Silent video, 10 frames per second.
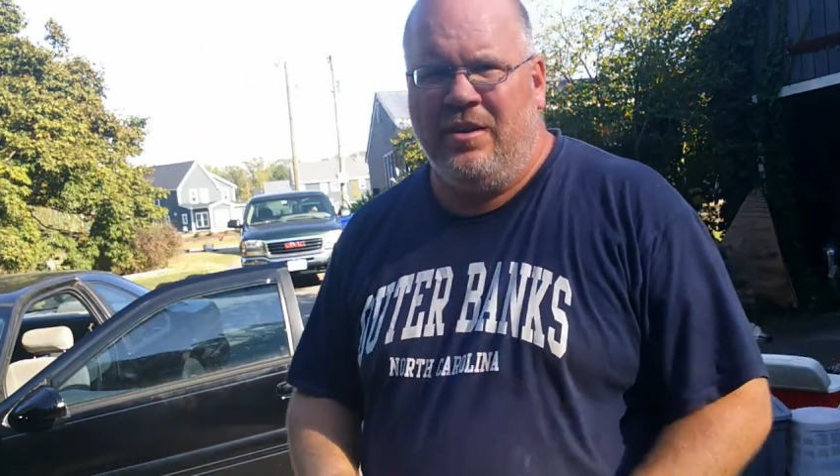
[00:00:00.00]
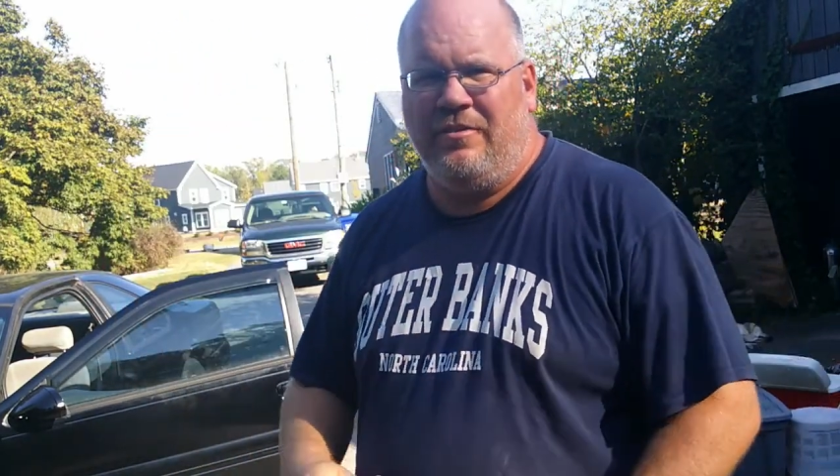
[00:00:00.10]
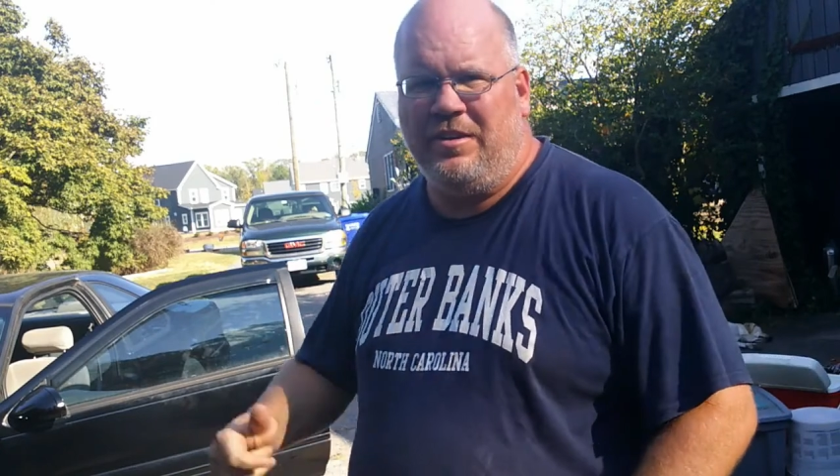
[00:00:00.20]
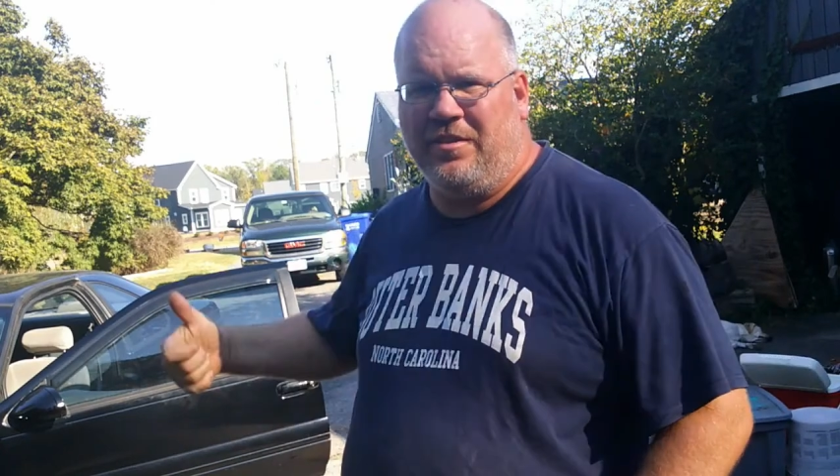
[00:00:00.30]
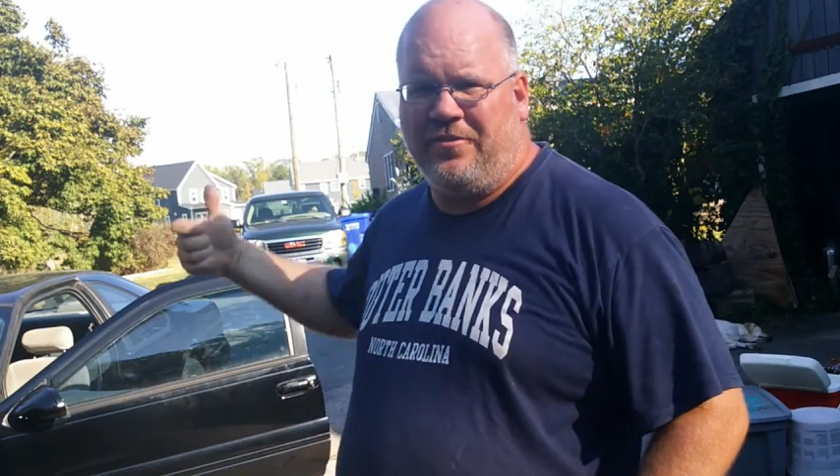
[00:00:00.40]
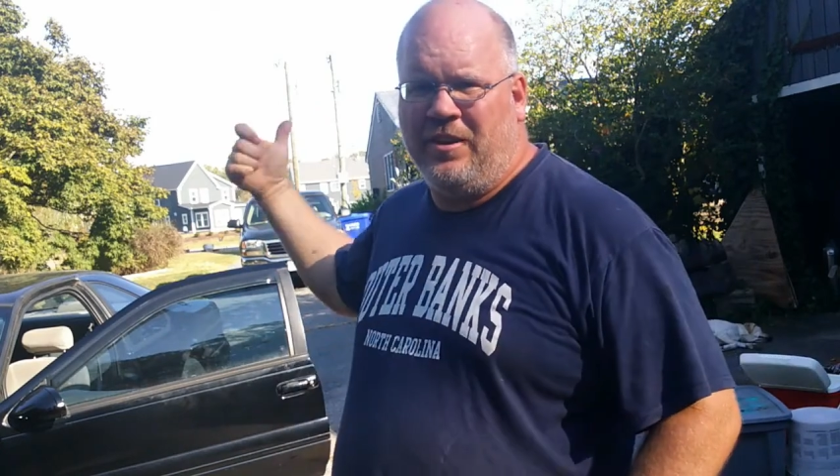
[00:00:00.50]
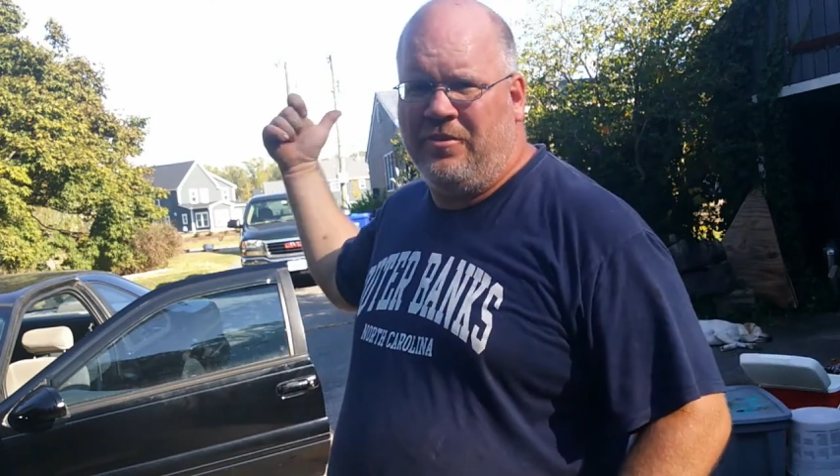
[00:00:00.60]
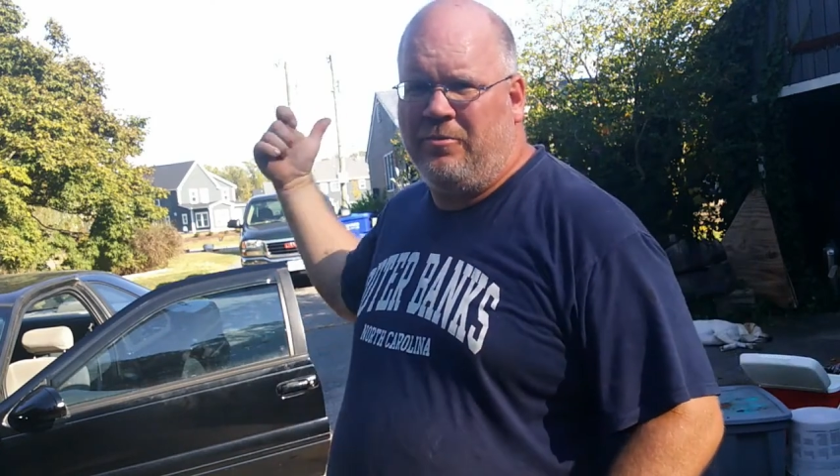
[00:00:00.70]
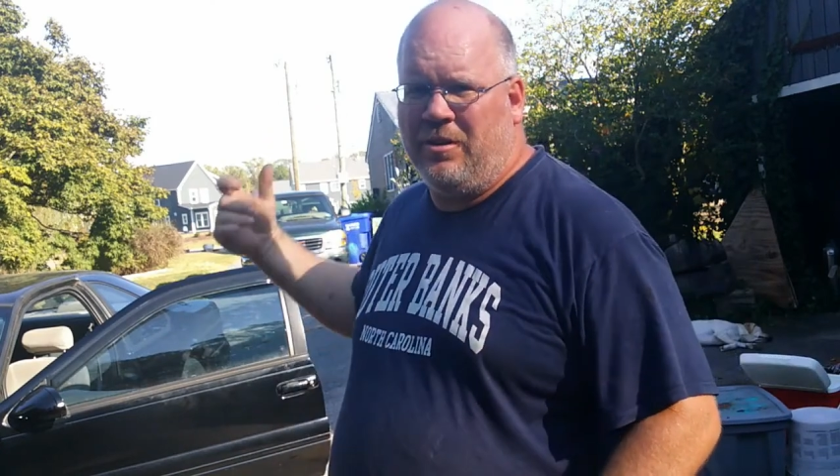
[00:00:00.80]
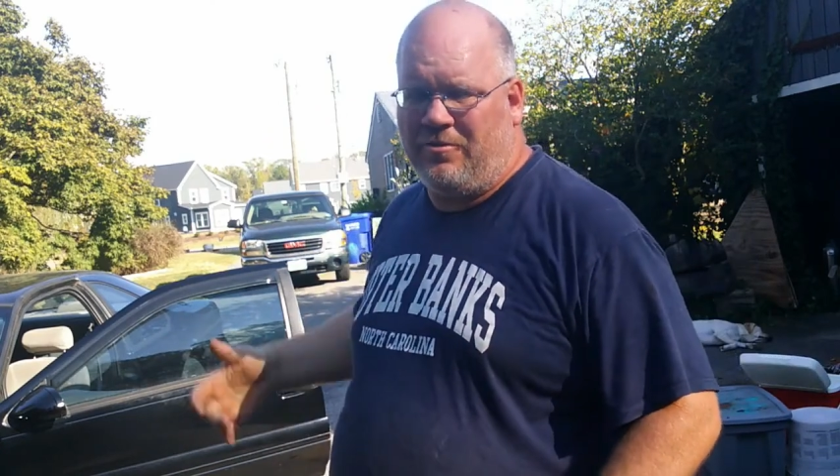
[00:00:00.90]
They just finished
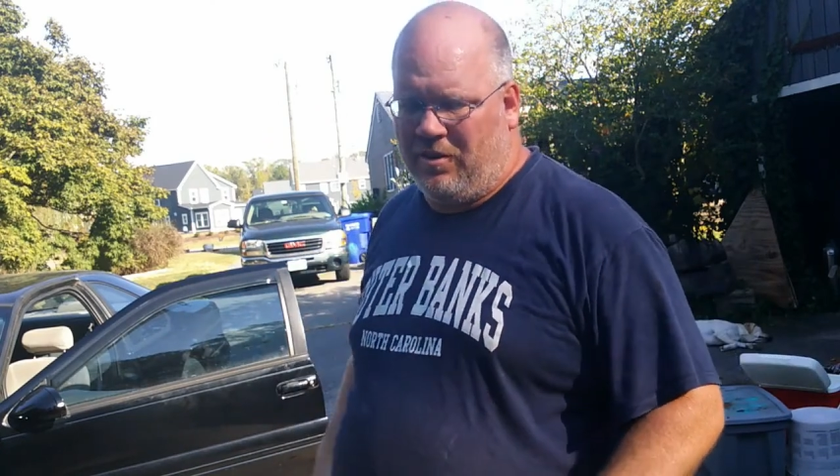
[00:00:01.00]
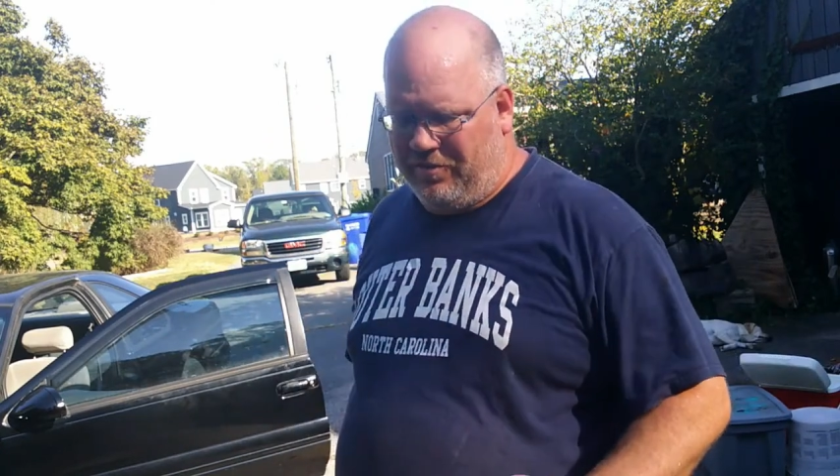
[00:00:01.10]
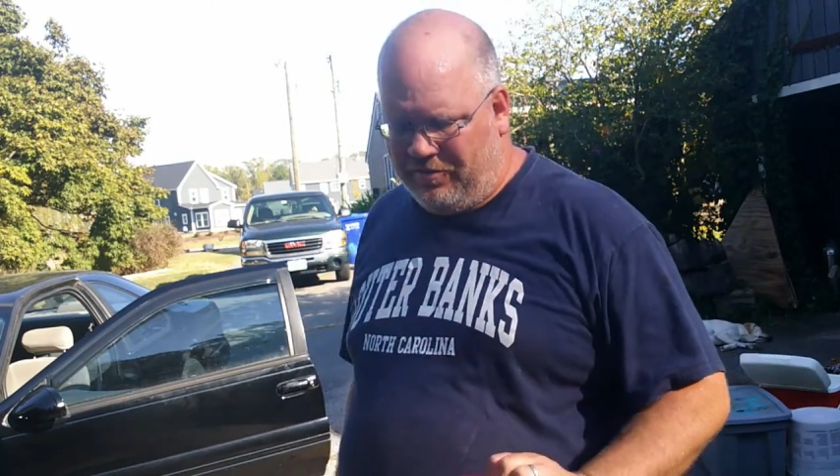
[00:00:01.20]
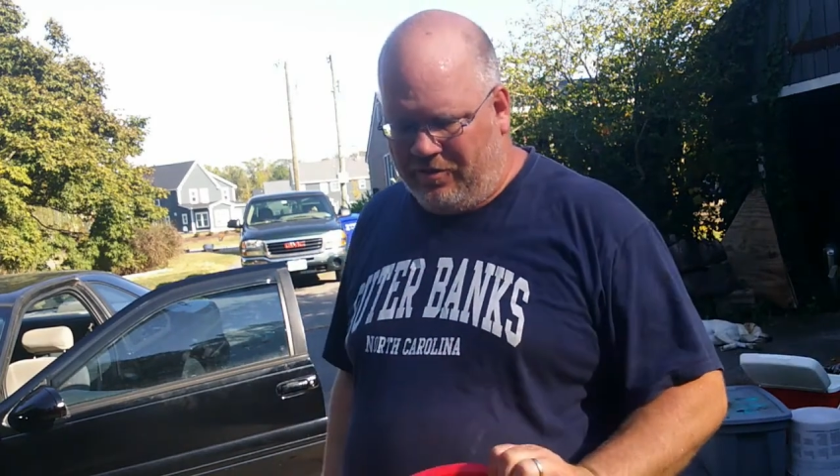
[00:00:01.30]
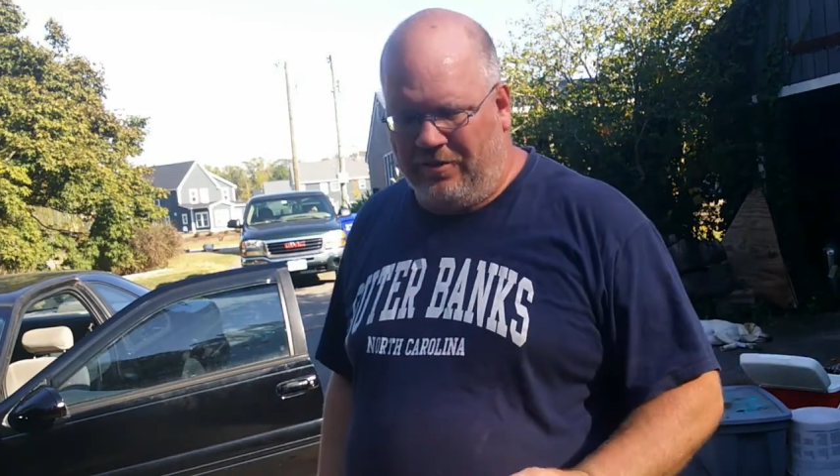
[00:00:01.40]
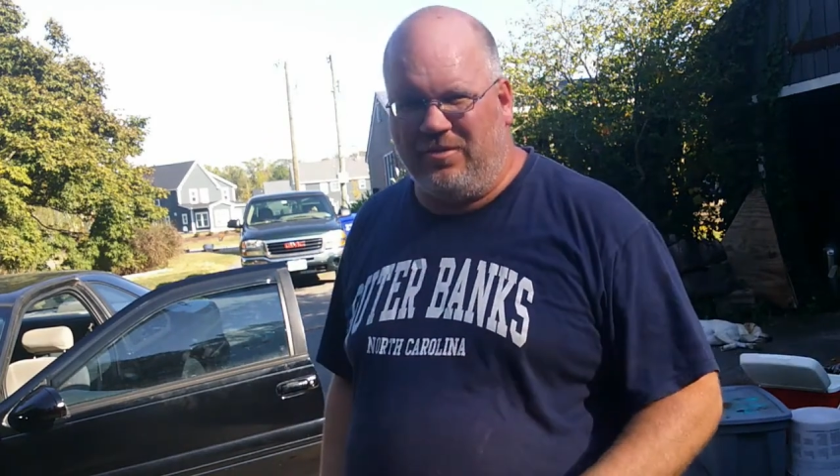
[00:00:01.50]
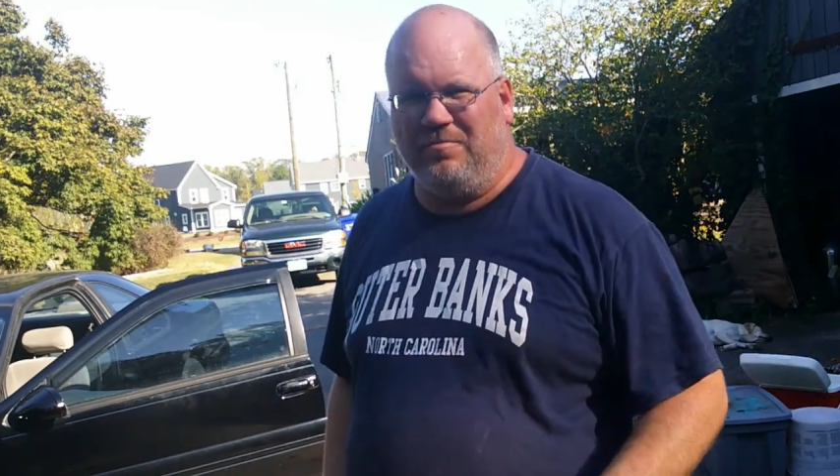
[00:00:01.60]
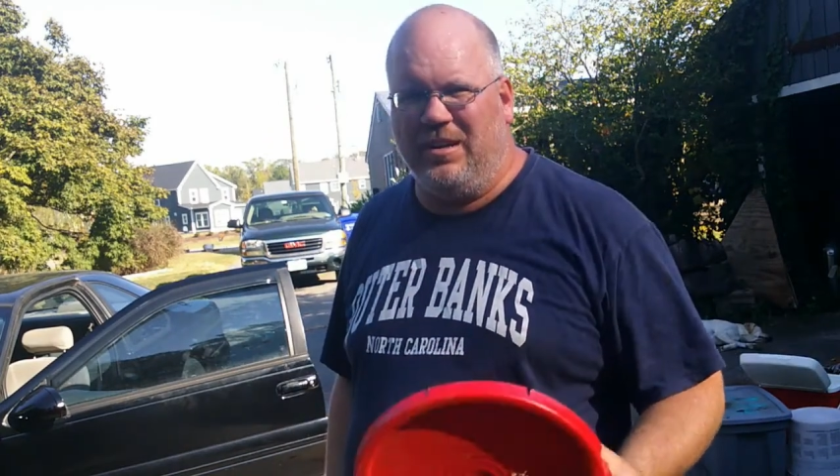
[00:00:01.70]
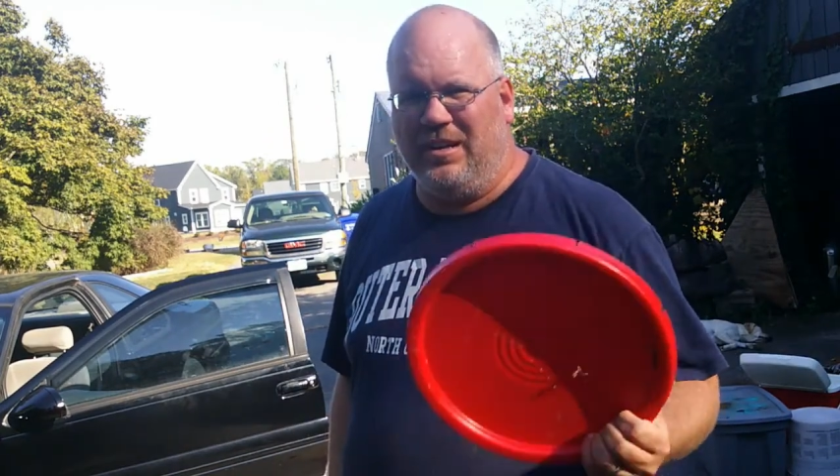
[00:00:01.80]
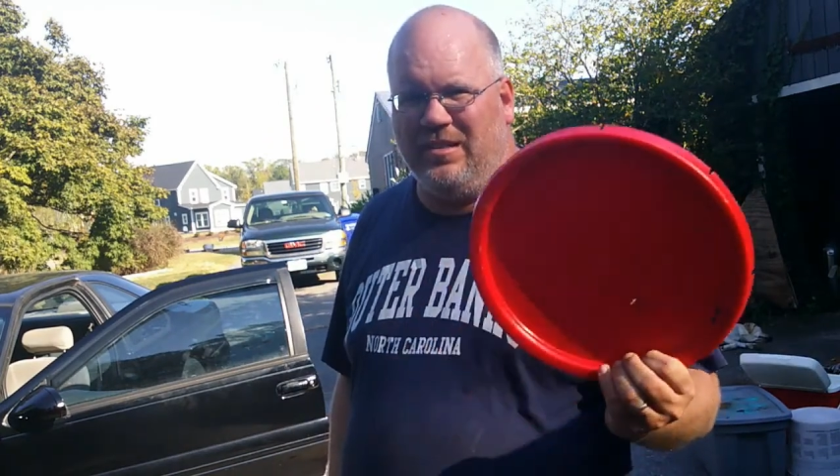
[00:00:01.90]
one across the street from
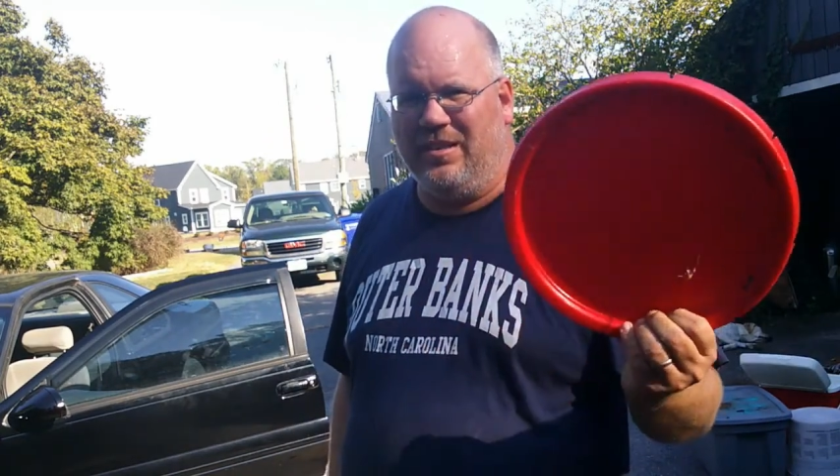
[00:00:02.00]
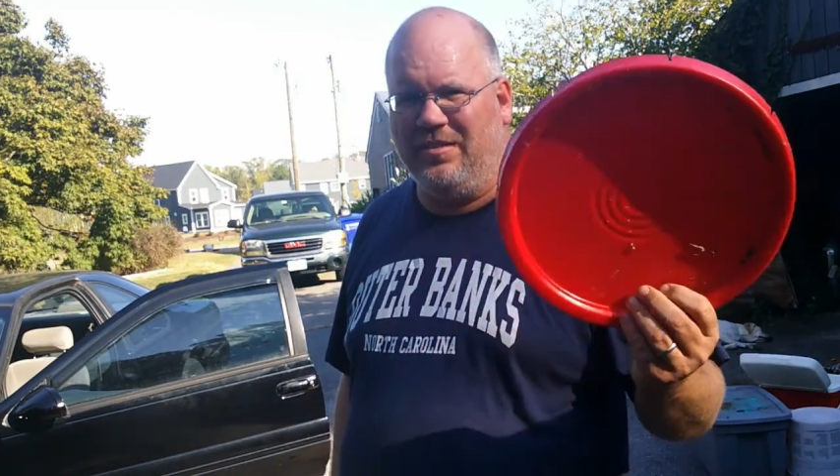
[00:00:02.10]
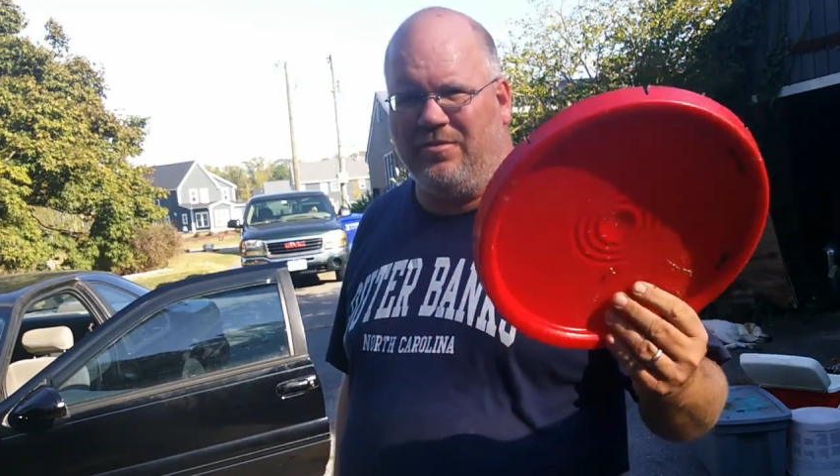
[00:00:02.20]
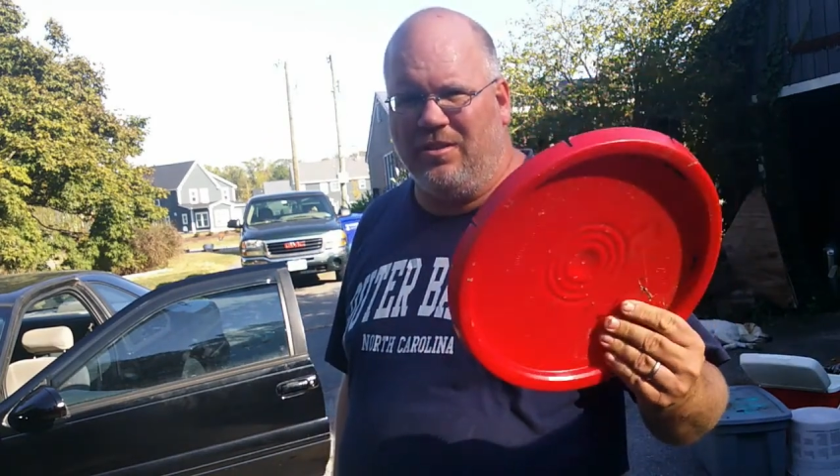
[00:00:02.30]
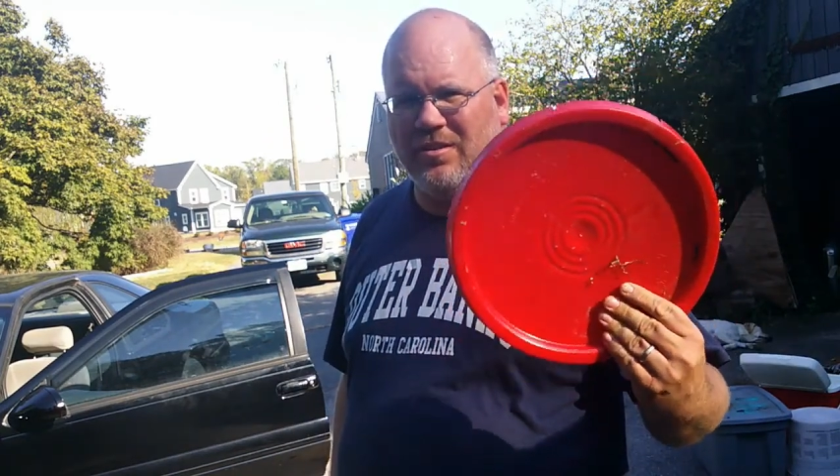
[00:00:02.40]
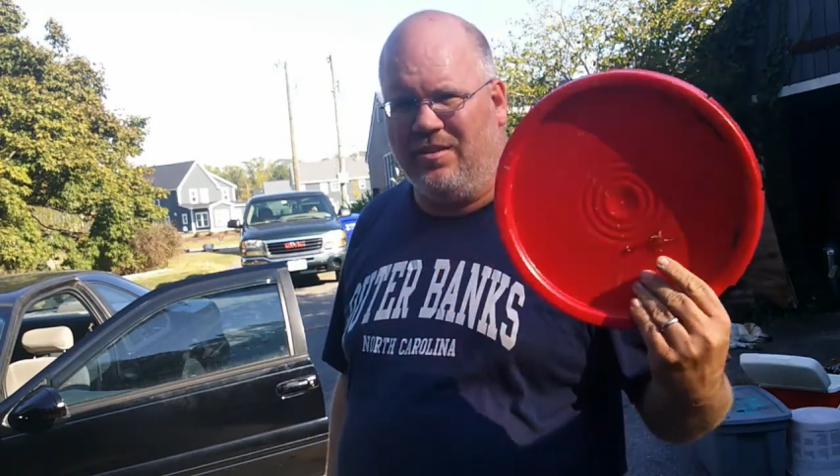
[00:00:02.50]
me, and these are